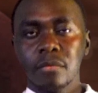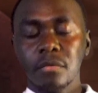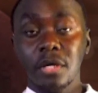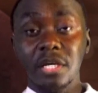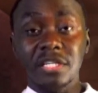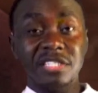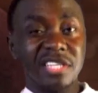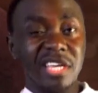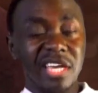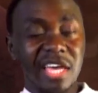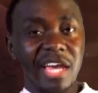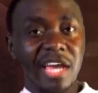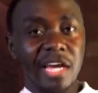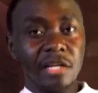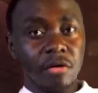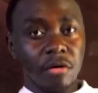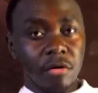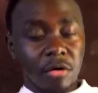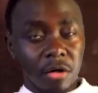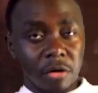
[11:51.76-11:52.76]
is the
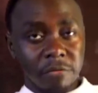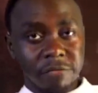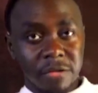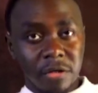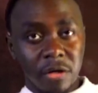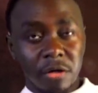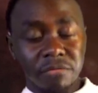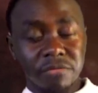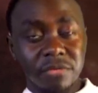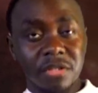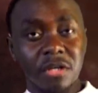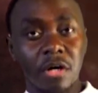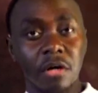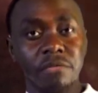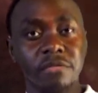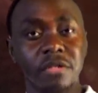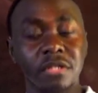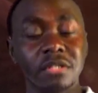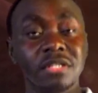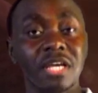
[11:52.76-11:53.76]
head of, of,
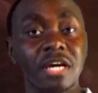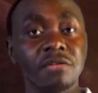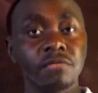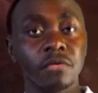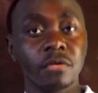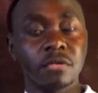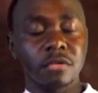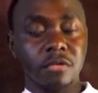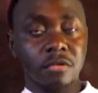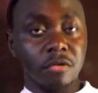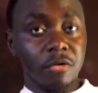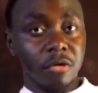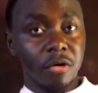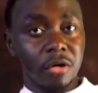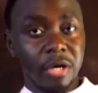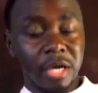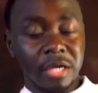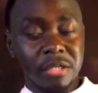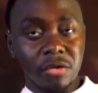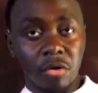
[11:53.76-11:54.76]
of the devils
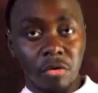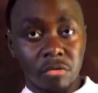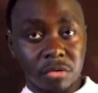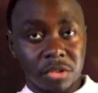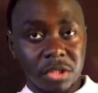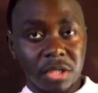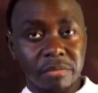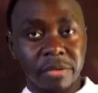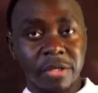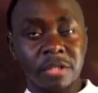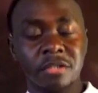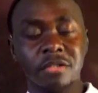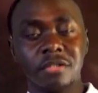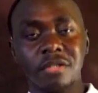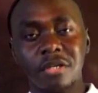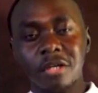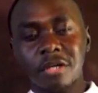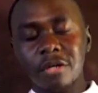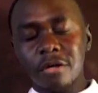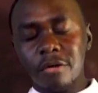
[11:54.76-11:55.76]
and or demons.
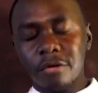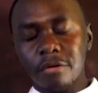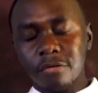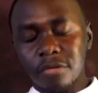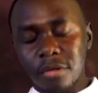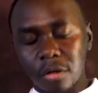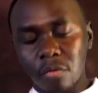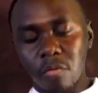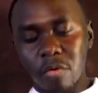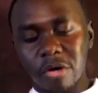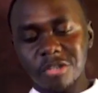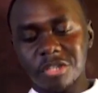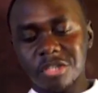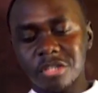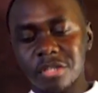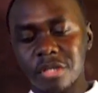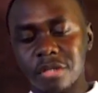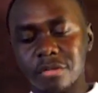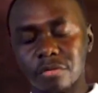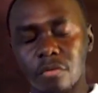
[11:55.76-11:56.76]
The
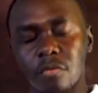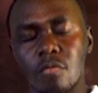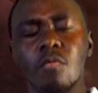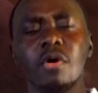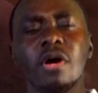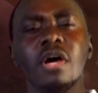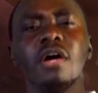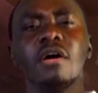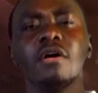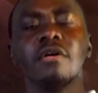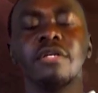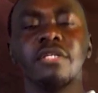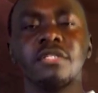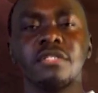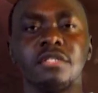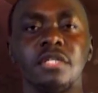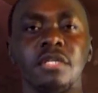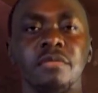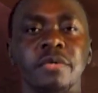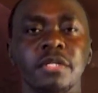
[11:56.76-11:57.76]
question is, where are
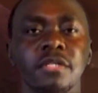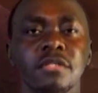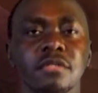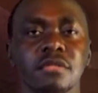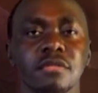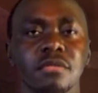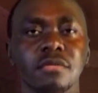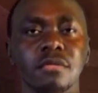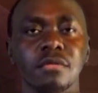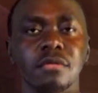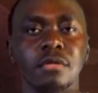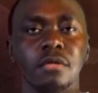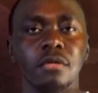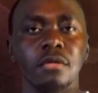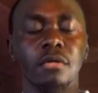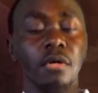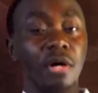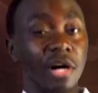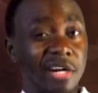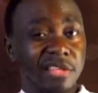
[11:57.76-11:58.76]
his demons?
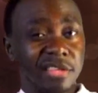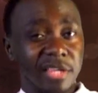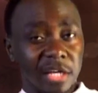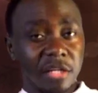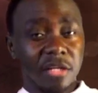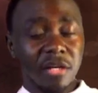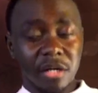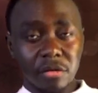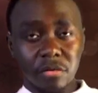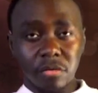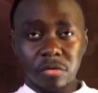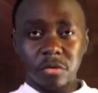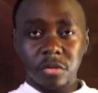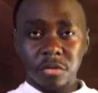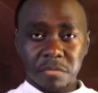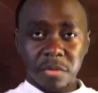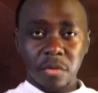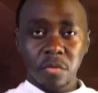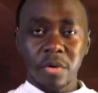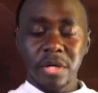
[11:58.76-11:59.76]
Are they not going to
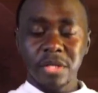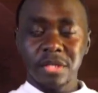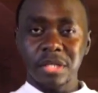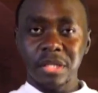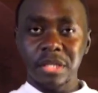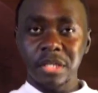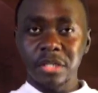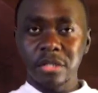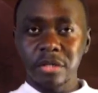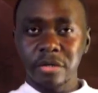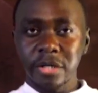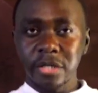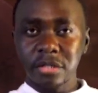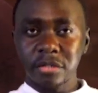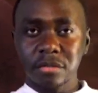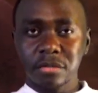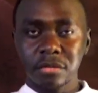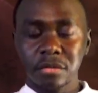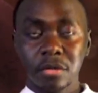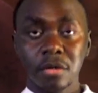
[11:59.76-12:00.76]
be where the leader
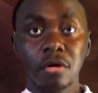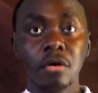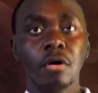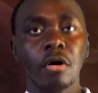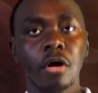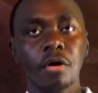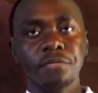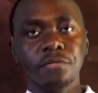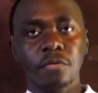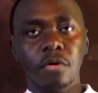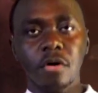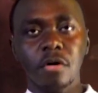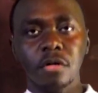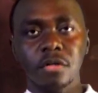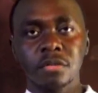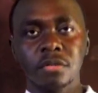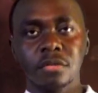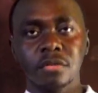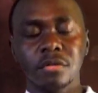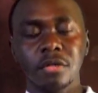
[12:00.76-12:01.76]
is? Of
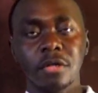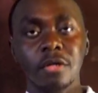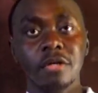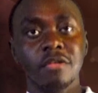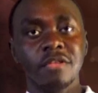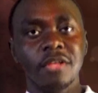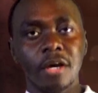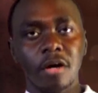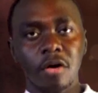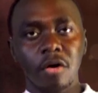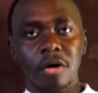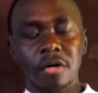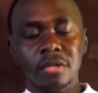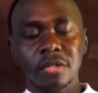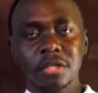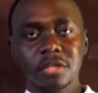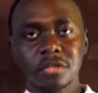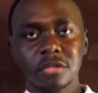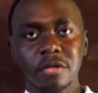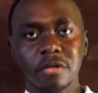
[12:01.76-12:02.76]
course, they are on
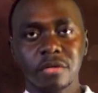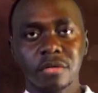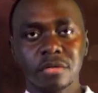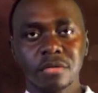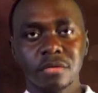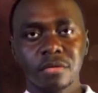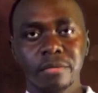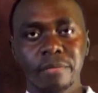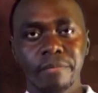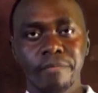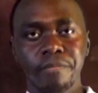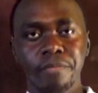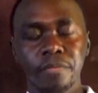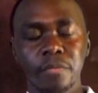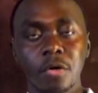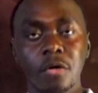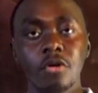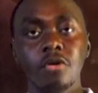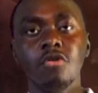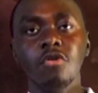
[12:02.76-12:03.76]
this earth.
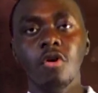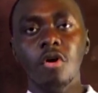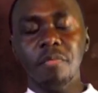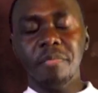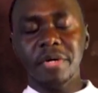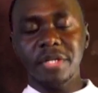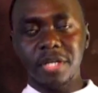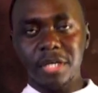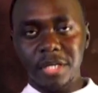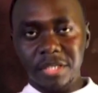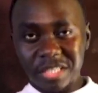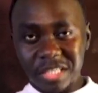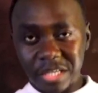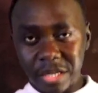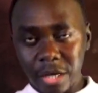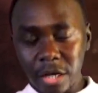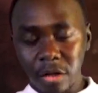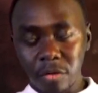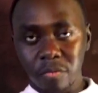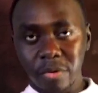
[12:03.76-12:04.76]
Nobody is in
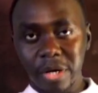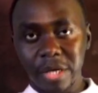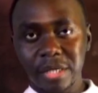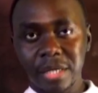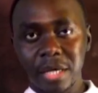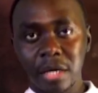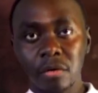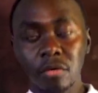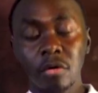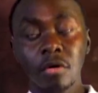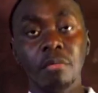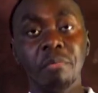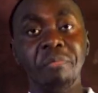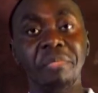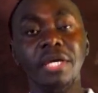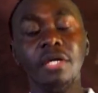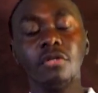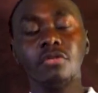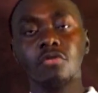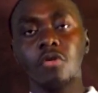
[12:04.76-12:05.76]
hell right now
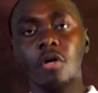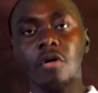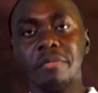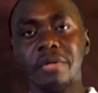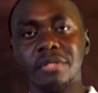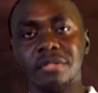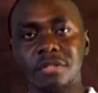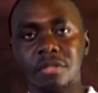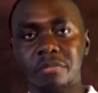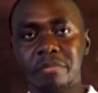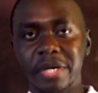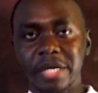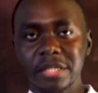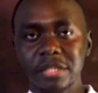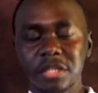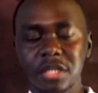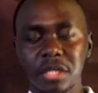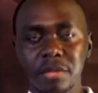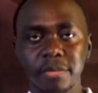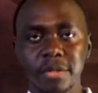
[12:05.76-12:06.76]
being tormented by
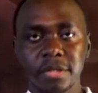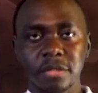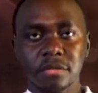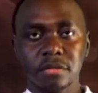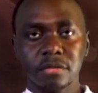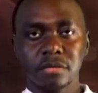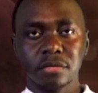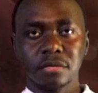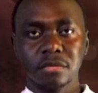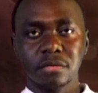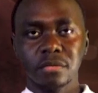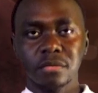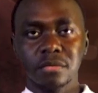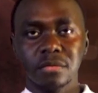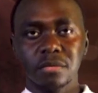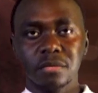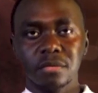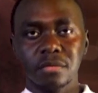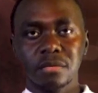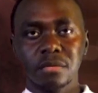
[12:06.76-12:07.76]
demons.
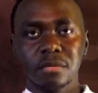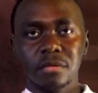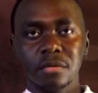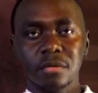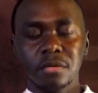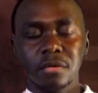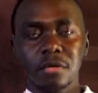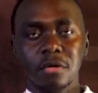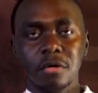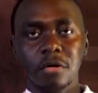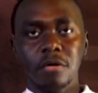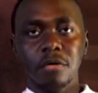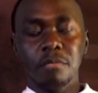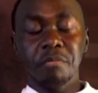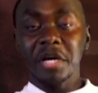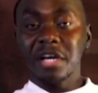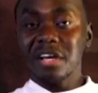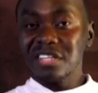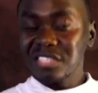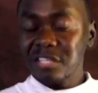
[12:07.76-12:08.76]

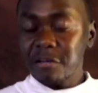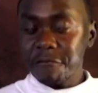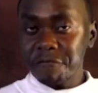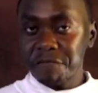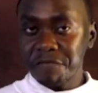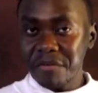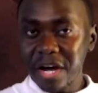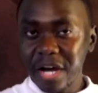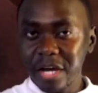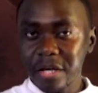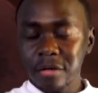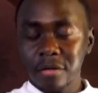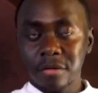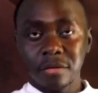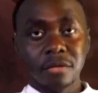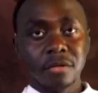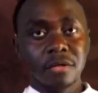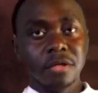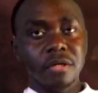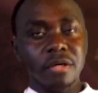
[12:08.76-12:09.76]
Because the
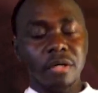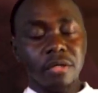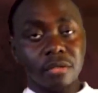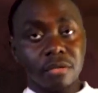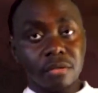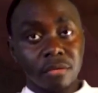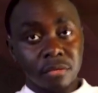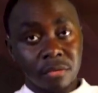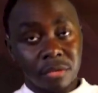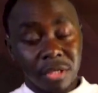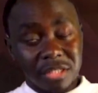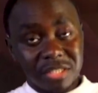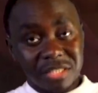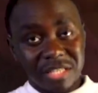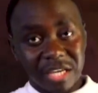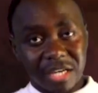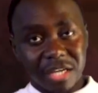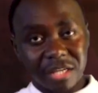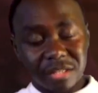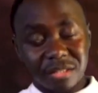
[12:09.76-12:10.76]
fire, the
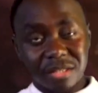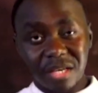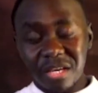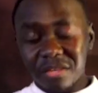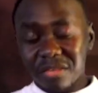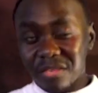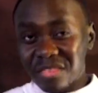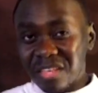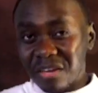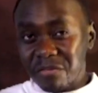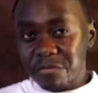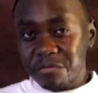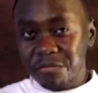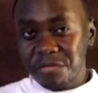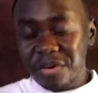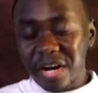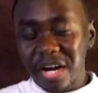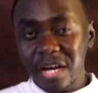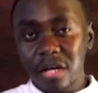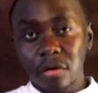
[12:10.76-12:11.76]
second death, the
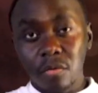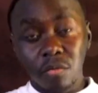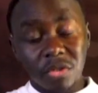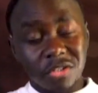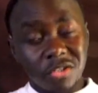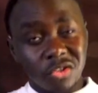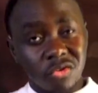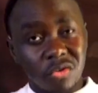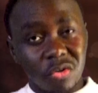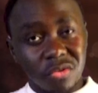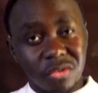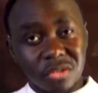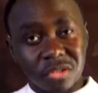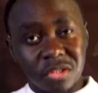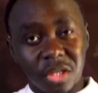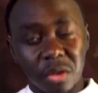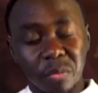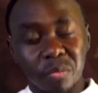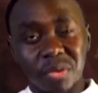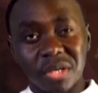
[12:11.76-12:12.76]
fire which is going to
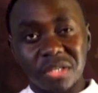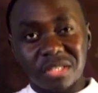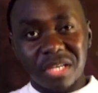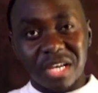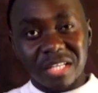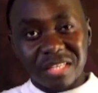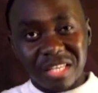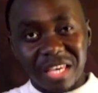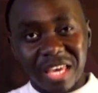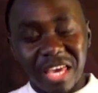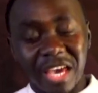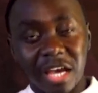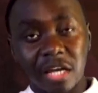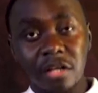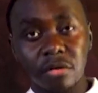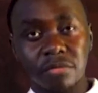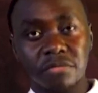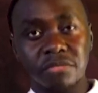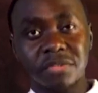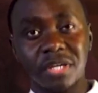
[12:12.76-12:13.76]
take place at the
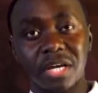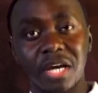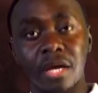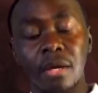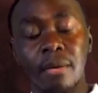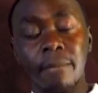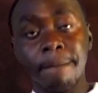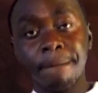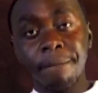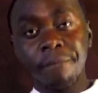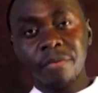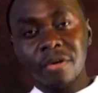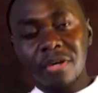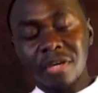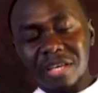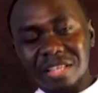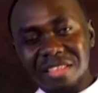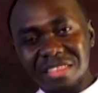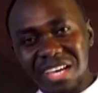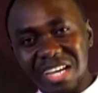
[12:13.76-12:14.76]
end of time,
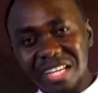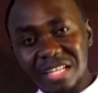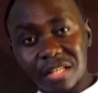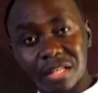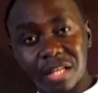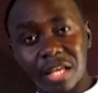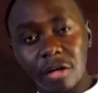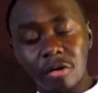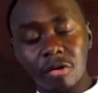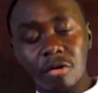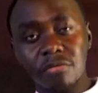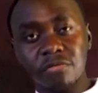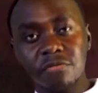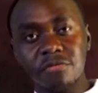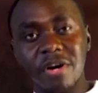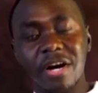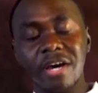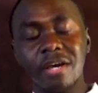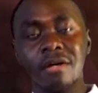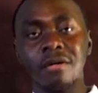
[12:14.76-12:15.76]
that lake of
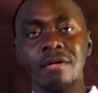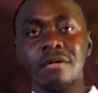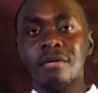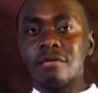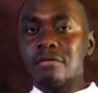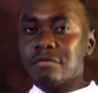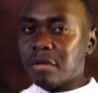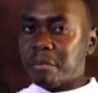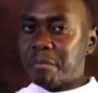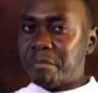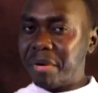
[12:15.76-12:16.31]
fire, the